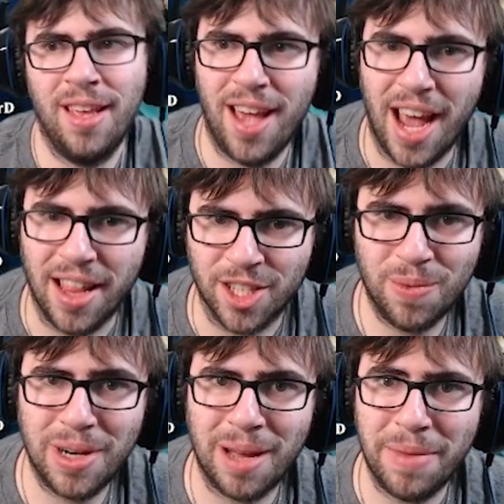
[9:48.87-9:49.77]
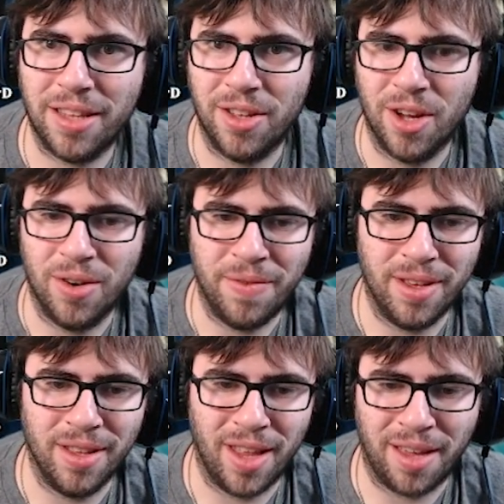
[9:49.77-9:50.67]
And this is what I mean, you know, if
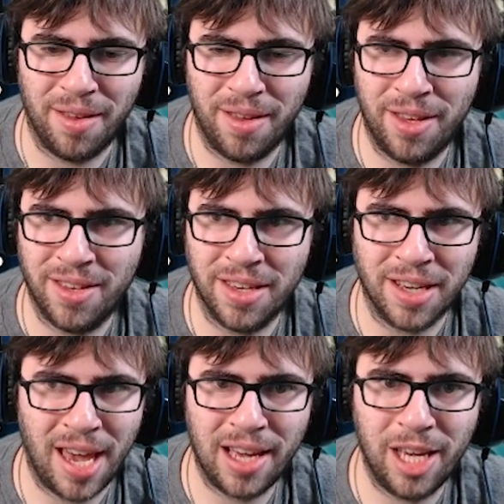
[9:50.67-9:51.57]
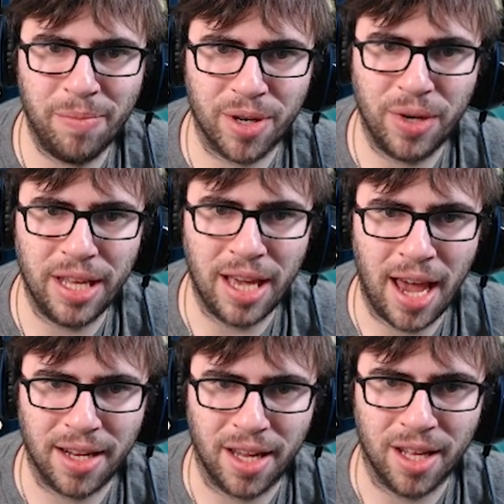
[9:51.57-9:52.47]
you, like, you can't keep a greedy
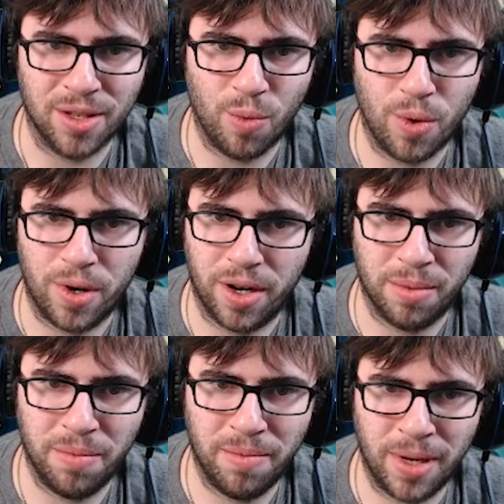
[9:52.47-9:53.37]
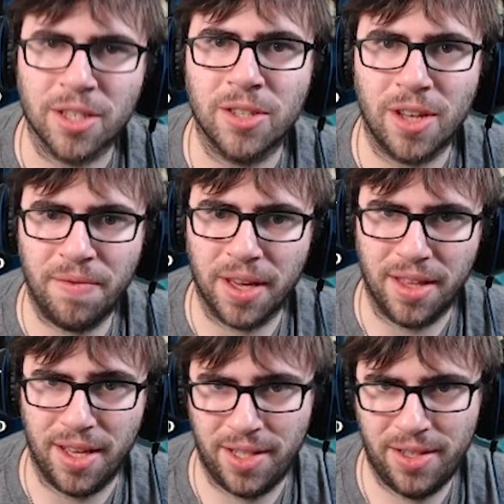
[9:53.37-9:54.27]
hand against Warrior because of stuff like
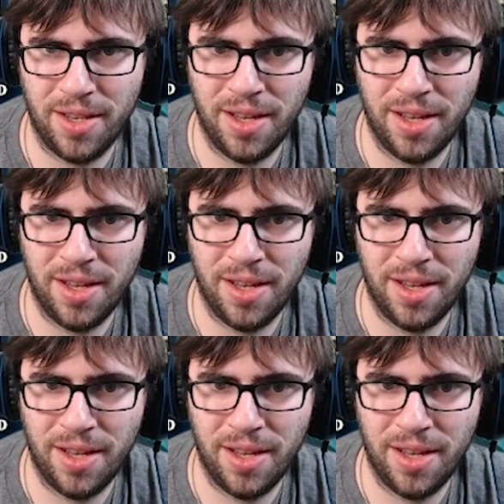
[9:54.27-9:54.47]
this.